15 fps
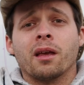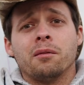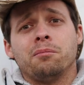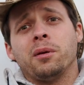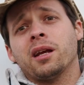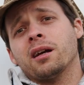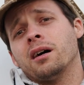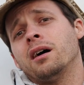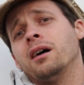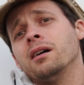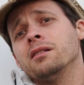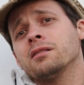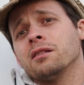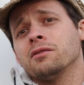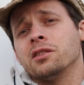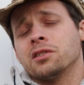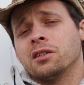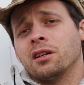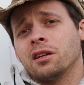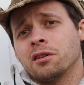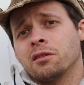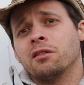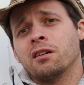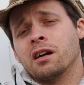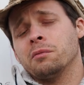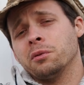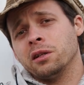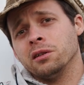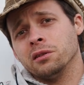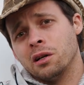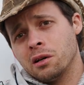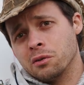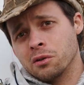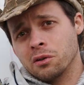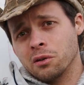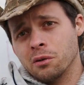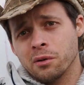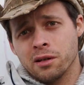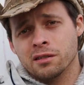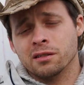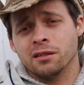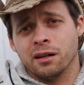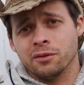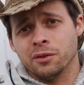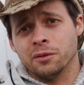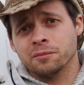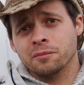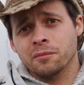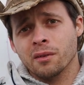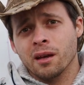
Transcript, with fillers: And because of this incredibly low noise level,